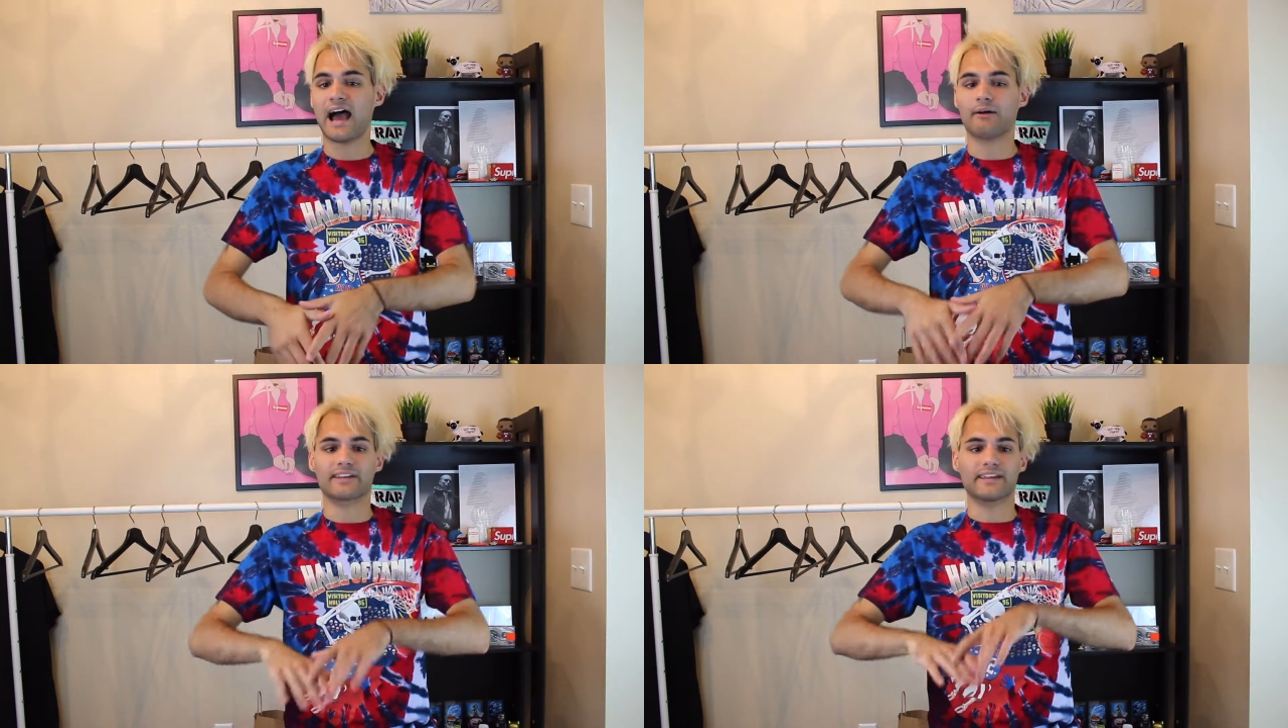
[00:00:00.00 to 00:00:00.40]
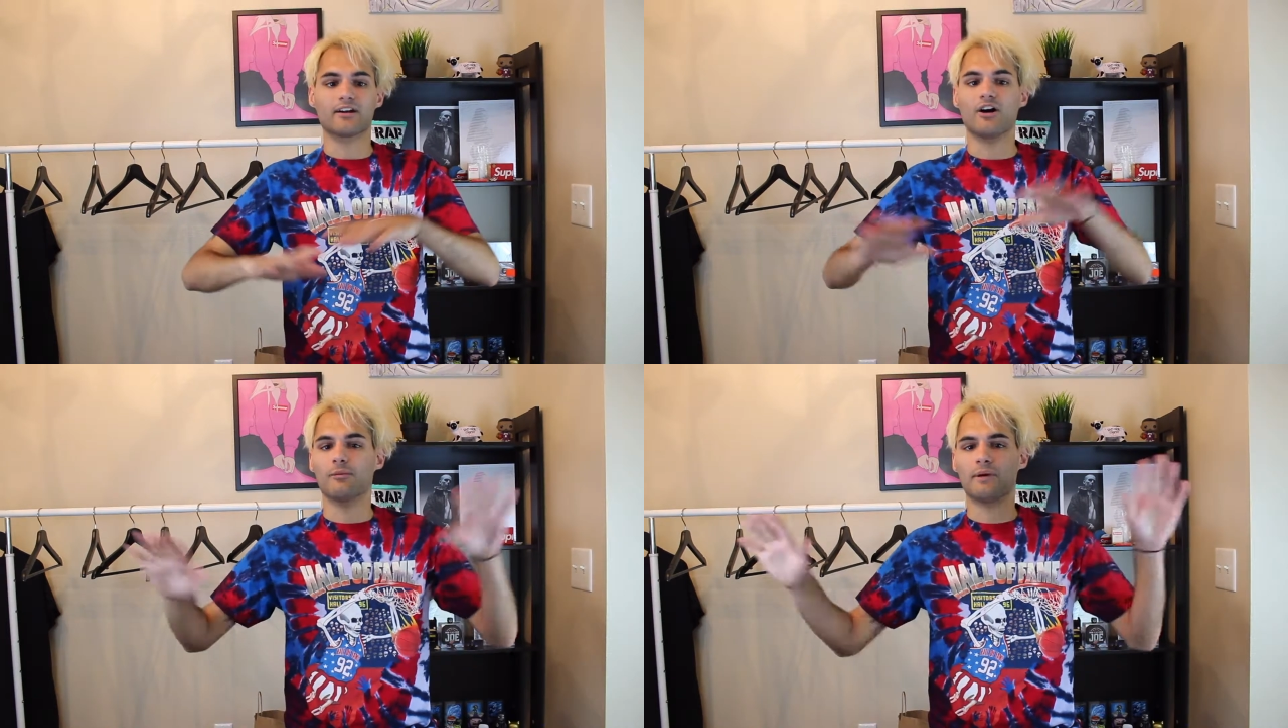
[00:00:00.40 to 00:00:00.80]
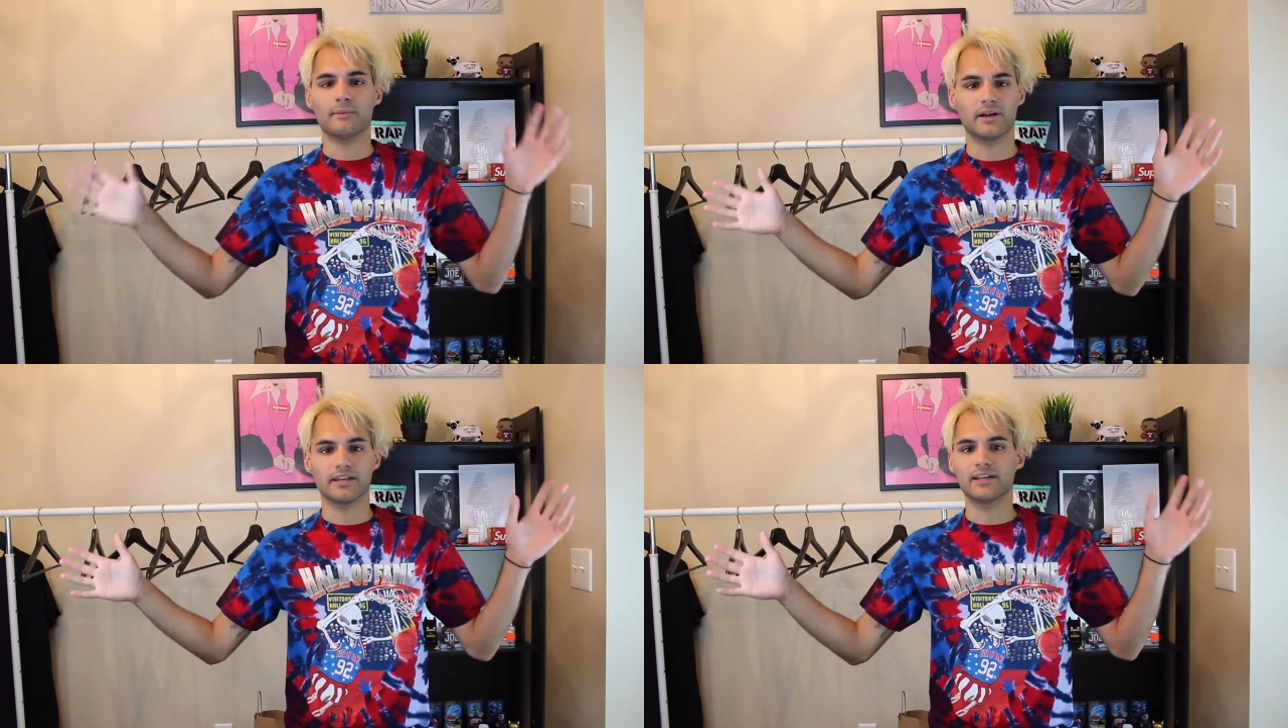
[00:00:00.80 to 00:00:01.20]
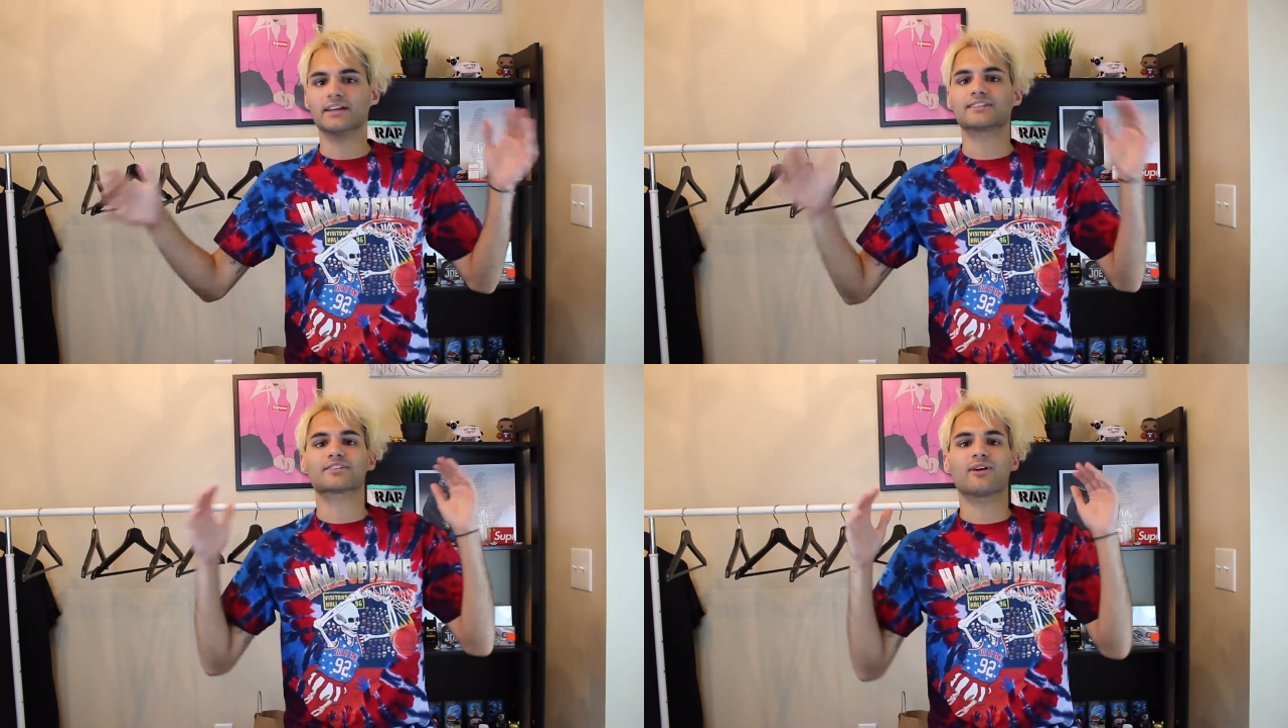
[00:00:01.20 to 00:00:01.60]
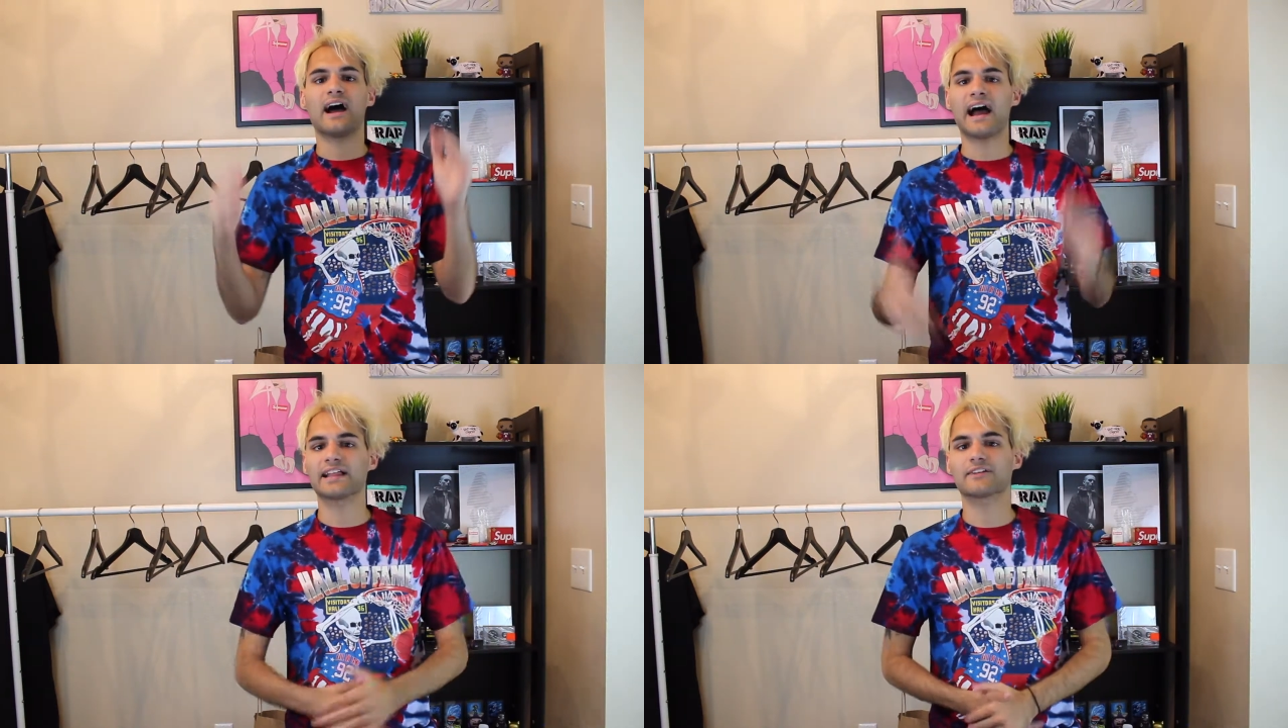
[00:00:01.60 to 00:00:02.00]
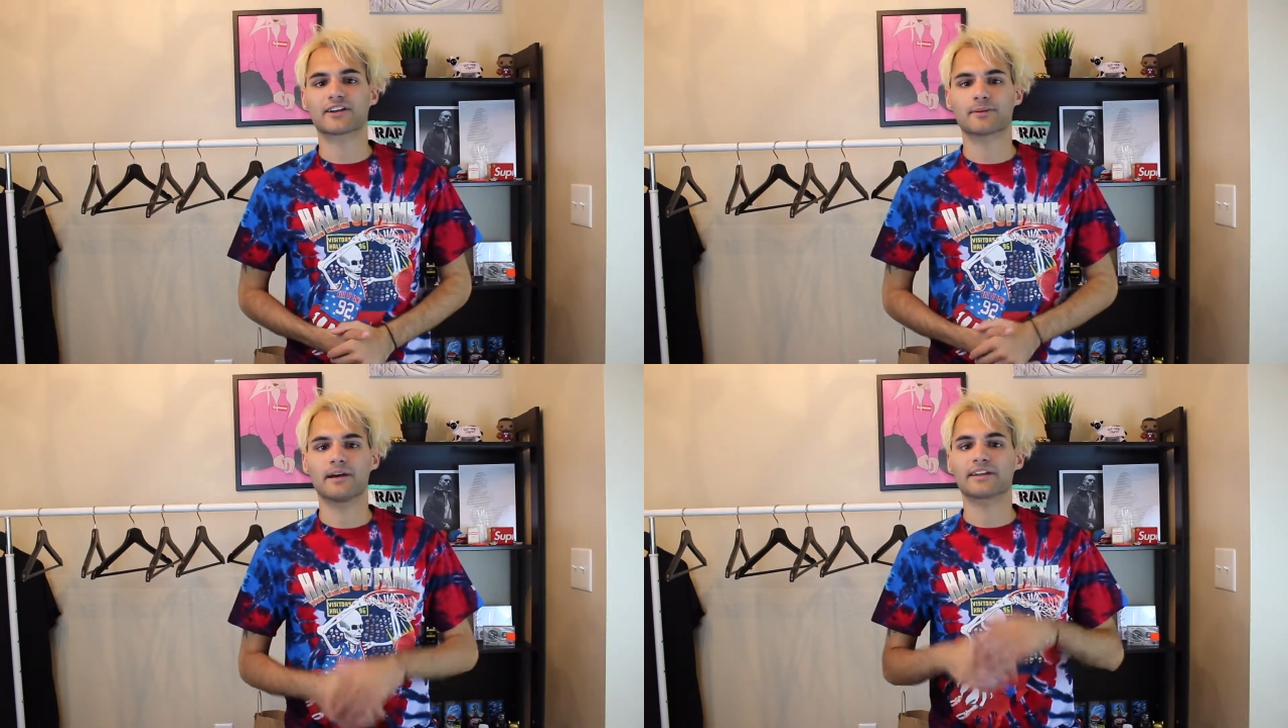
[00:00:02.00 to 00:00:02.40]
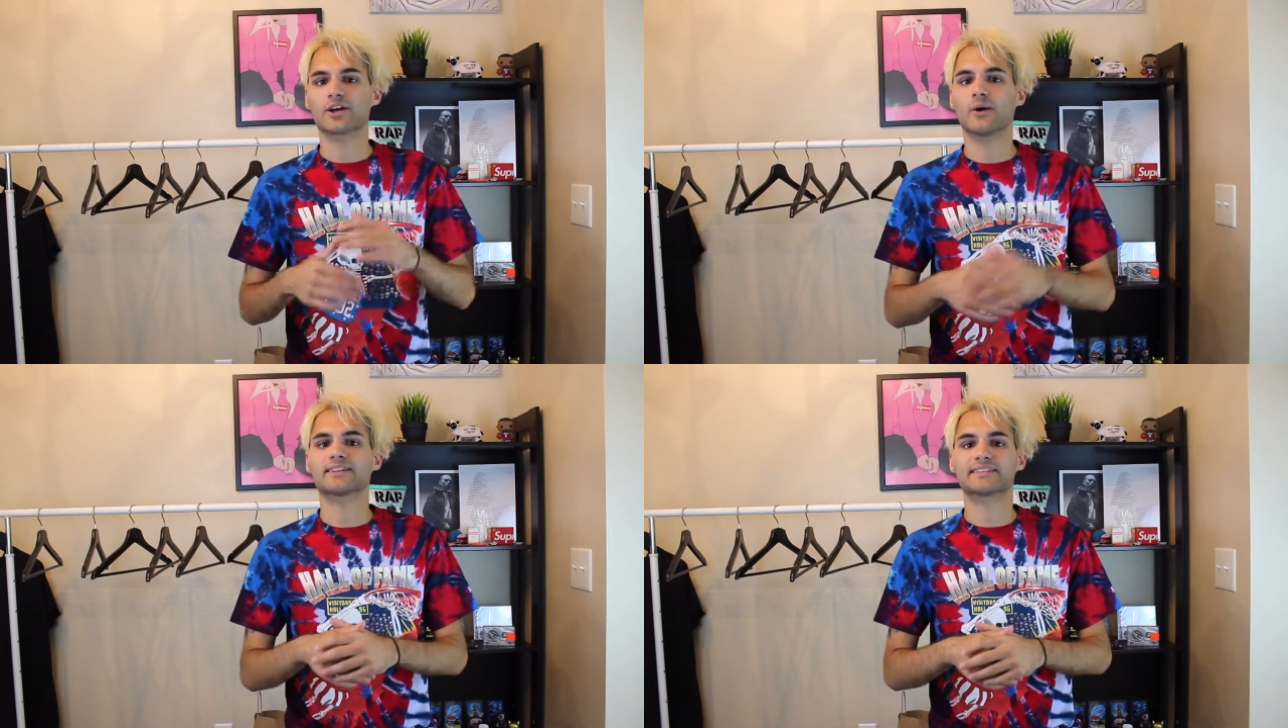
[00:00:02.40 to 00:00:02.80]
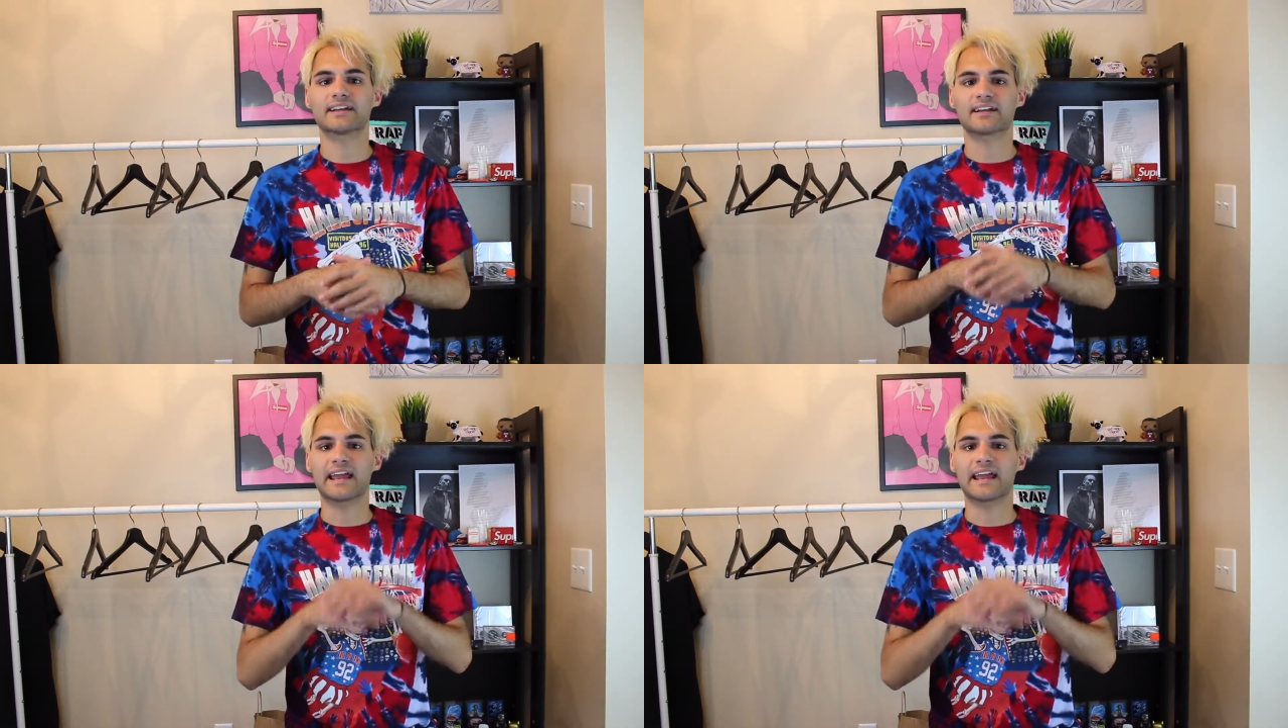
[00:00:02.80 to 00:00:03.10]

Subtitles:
how I get all my money. So I highly recommend go out there,